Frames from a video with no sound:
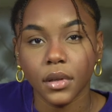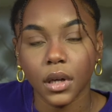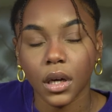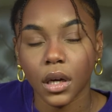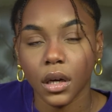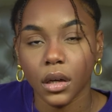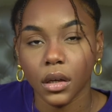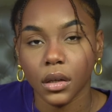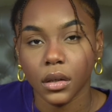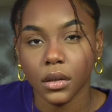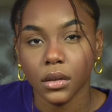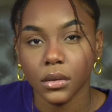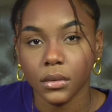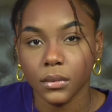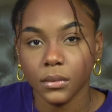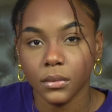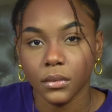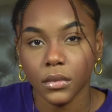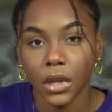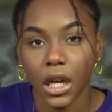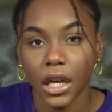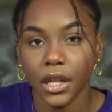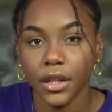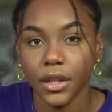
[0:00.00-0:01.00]

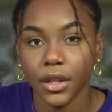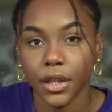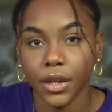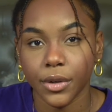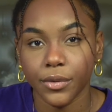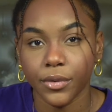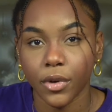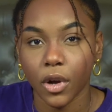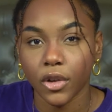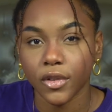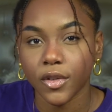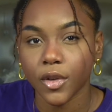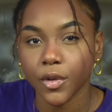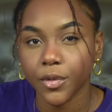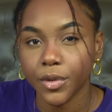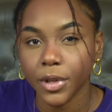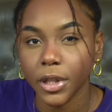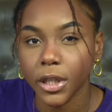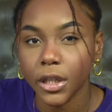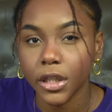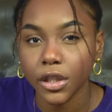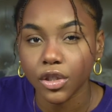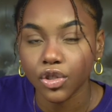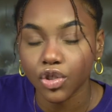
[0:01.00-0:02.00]
And they're also
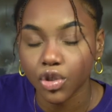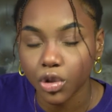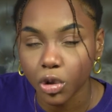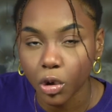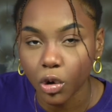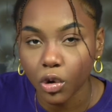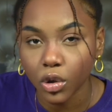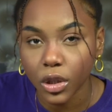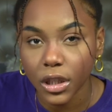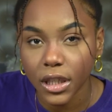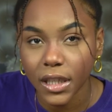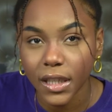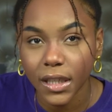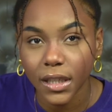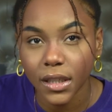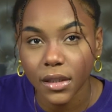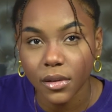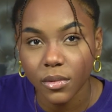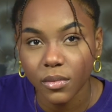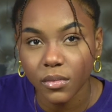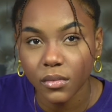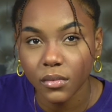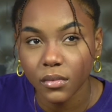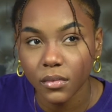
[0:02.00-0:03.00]
really
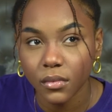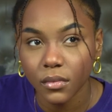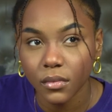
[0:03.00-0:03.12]
controlling.